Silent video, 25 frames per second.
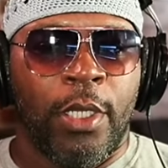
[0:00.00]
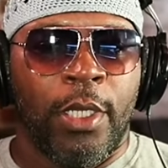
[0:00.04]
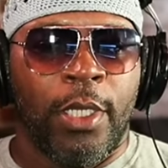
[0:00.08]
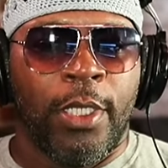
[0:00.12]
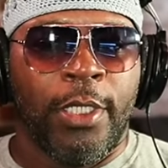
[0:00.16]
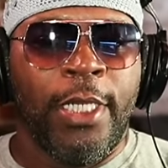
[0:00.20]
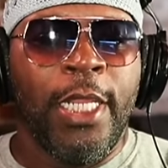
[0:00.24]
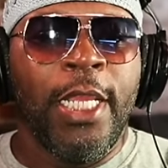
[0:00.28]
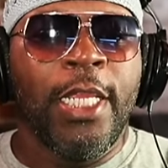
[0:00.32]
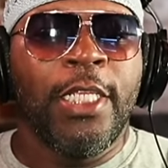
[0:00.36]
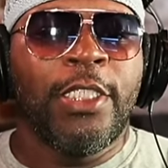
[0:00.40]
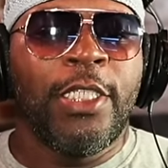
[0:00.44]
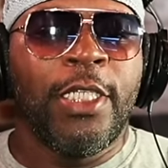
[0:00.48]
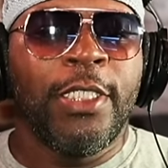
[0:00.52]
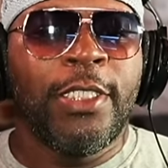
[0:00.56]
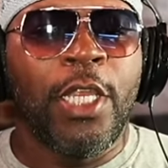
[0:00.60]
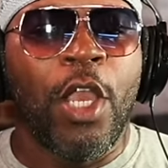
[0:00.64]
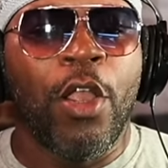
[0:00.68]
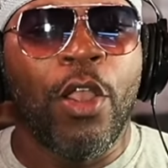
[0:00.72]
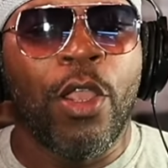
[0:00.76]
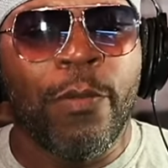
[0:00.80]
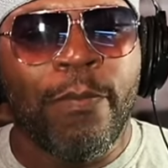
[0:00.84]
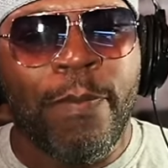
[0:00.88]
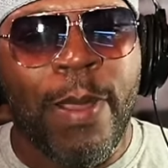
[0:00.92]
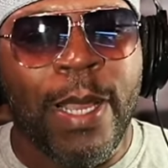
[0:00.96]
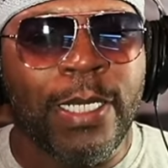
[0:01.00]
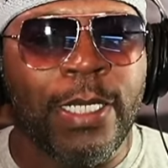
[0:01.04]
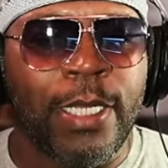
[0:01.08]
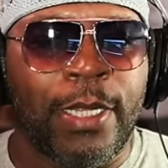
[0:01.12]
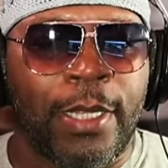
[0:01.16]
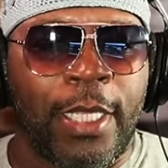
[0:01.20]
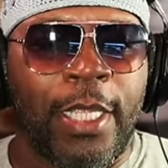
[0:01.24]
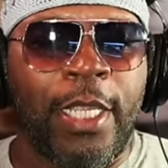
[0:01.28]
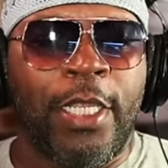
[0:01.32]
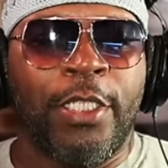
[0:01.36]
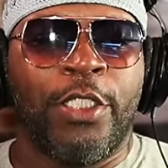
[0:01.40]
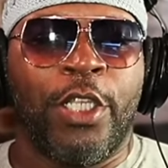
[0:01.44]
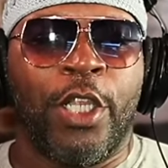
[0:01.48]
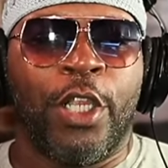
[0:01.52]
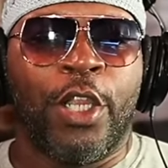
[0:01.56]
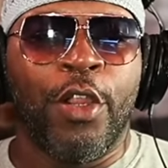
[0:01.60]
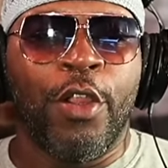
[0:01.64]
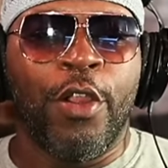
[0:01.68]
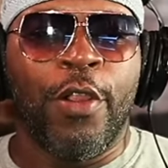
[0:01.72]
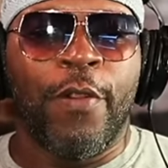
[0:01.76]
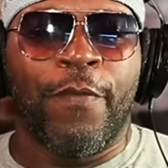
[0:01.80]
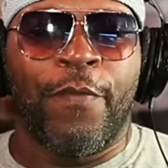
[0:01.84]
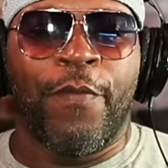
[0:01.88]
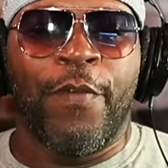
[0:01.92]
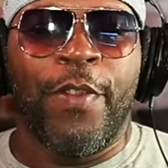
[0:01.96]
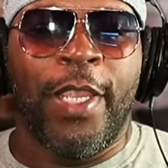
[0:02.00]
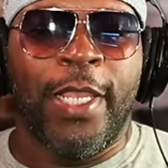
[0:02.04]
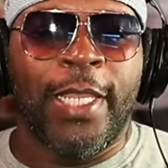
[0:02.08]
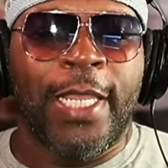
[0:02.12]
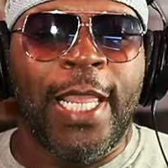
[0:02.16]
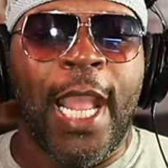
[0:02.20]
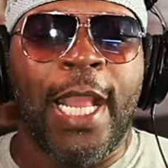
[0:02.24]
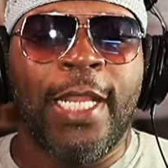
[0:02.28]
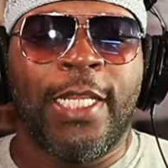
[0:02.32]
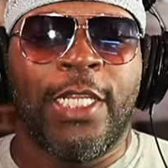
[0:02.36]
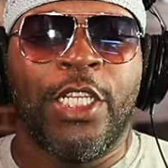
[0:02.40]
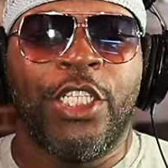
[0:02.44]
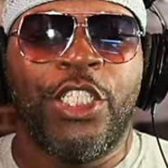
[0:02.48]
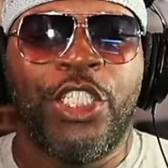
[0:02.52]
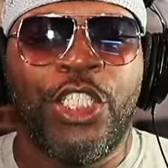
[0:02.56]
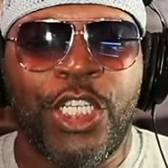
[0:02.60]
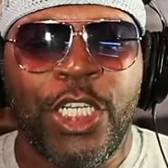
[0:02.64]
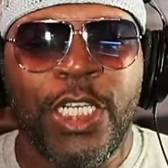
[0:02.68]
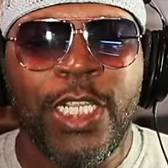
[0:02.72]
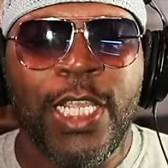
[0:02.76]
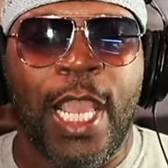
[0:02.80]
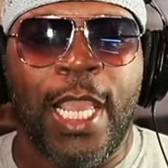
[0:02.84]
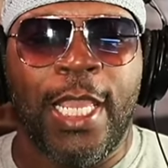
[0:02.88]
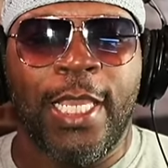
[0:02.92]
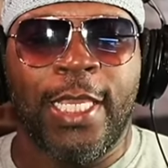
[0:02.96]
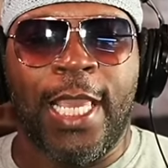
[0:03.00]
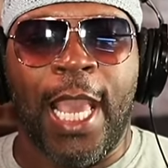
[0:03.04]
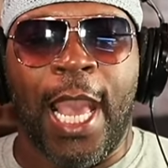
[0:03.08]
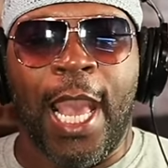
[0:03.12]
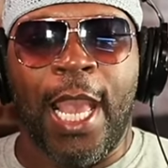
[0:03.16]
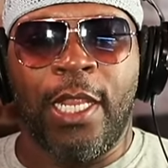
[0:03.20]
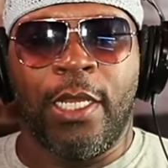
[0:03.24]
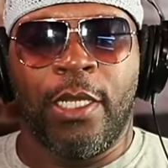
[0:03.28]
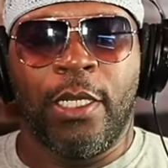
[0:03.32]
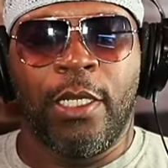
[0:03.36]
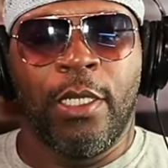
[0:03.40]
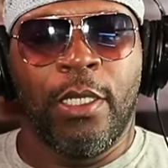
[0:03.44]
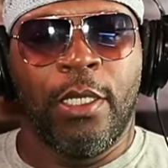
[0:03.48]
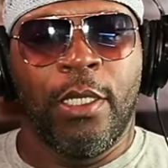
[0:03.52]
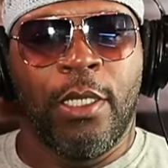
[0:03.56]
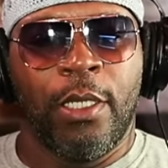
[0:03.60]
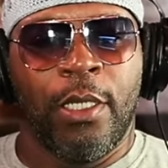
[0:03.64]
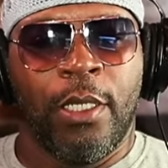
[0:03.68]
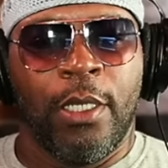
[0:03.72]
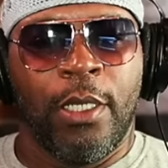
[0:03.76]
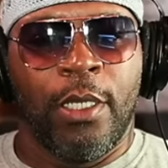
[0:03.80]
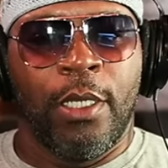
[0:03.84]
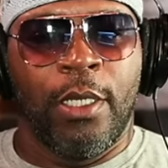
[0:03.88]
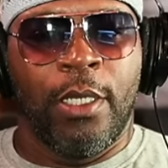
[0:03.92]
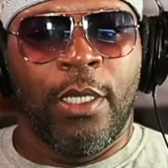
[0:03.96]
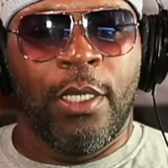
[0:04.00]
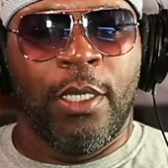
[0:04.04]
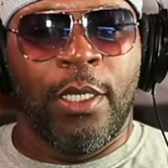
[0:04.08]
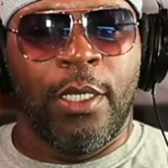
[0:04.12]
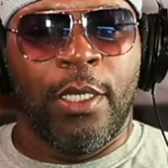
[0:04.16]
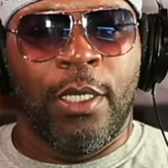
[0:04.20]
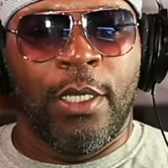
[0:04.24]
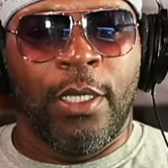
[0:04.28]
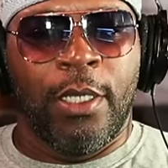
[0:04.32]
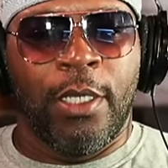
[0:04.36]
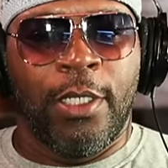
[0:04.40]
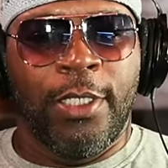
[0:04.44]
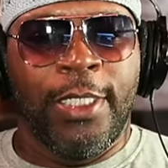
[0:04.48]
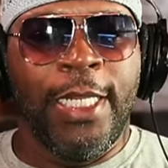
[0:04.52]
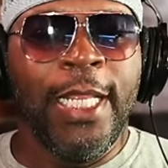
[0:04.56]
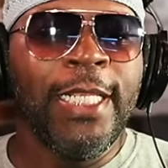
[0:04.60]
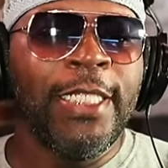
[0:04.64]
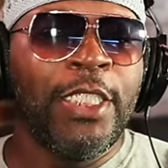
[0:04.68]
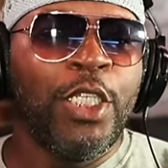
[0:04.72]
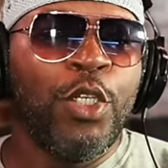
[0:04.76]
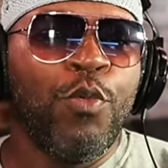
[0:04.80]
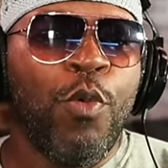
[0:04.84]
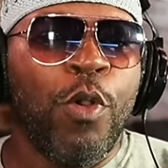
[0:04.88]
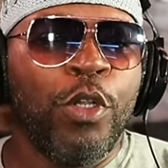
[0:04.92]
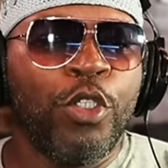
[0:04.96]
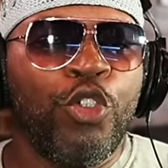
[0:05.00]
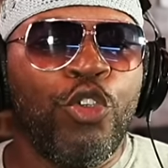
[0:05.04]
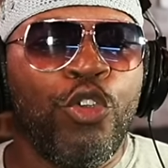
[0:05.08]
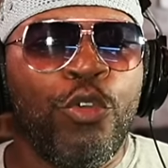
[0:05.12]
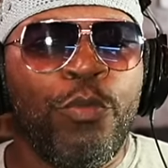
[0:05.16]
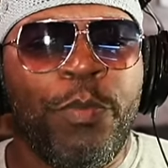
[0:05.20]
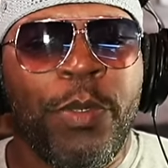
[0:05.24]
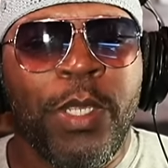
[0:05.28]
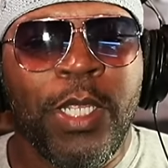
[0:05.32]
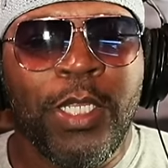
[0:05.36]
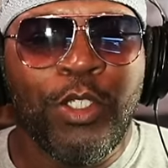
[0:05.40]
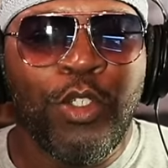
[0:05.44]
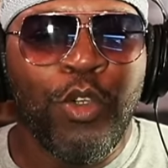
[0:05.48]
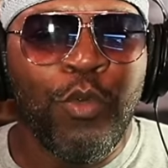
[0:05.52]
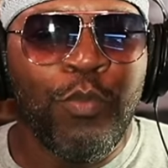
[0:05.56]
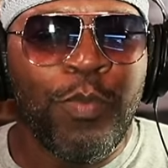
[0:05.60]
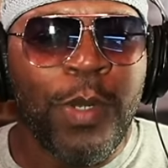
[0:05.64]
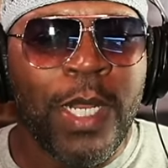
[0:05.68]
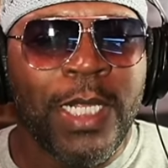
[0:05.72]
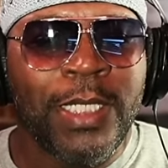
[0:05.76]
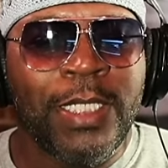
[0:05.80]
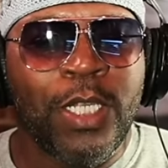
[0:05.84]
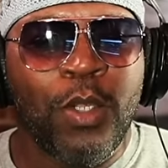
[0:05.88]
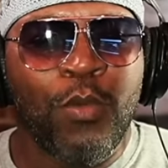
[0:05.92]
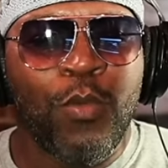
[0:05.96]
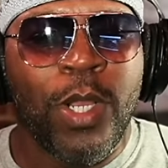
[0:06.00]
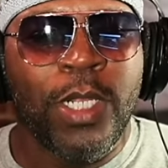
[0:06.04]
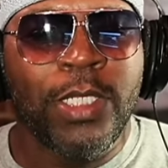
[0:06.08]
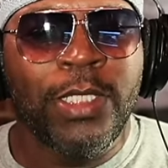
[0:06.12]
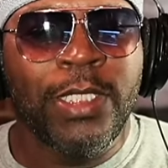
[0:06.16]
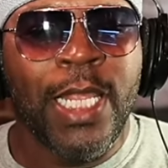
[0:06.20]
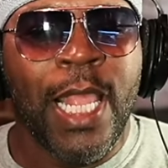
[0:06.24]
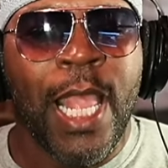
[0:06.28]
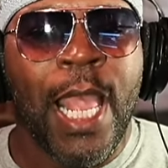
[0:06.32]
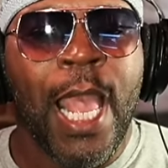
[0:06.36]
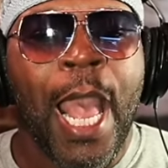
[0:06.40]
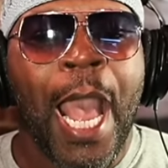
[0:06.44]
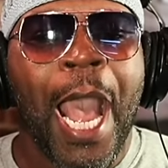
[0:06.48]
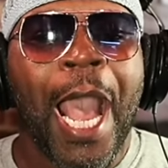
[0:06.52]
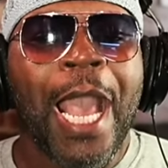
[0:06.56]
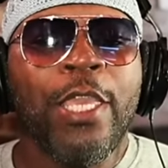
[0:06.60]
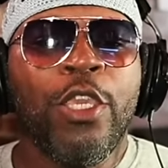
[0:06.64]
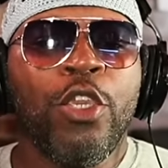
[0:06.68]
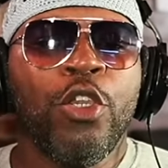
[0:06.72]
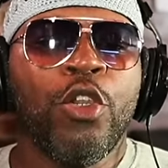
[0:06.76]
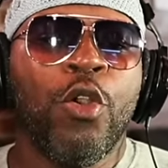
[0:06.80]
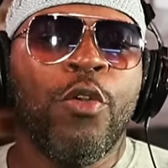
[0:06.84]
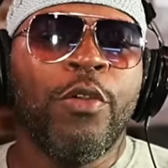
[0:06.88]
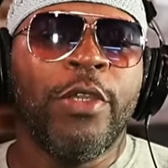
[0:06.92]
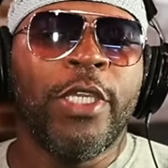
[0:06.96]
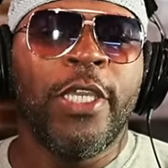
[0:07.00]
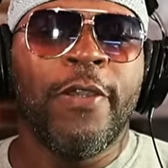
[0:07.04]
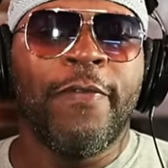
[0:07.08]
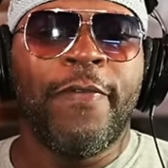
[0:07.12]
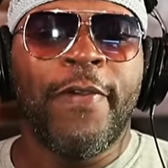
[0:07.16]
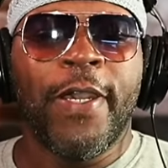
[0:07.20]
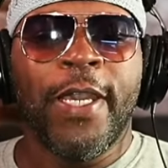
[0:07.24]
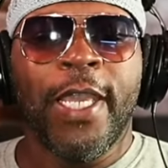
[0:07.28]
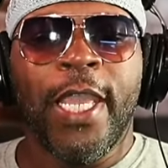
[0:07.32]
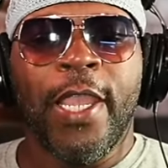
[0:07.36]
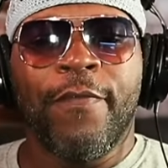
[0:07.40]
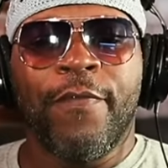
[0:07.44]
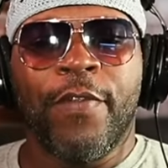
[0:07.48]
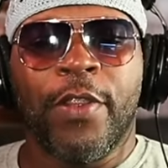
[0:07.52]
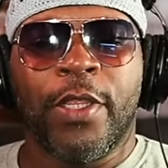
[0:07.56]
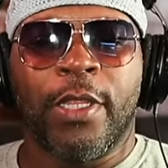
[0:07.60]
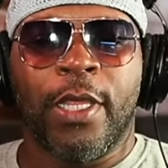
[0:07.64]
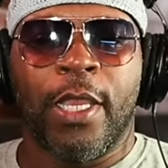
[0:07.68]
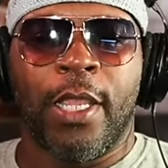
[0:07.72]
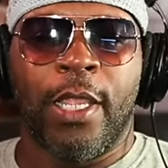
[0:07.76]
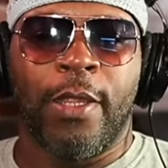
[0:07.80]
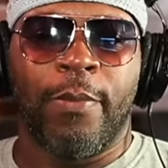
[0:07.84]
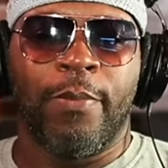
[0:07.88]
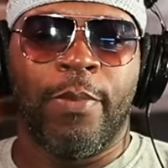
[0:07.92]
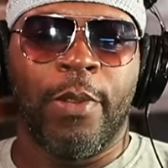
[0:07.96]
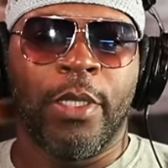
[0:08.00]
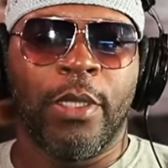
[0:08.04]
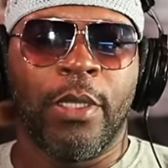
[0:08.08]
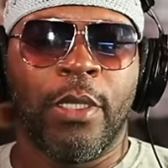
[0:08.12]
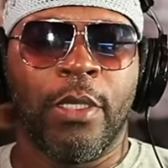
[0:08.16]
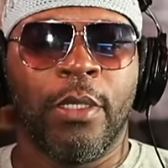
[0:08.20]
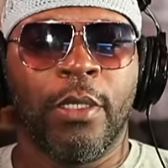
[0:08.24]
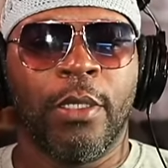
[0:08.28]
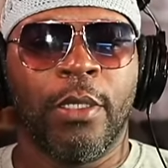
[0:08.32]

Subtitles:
then she talking about the things a girlfriend got that she ain't got. Then she wants you to be in two places at one time. How you gonna give her everything, brother?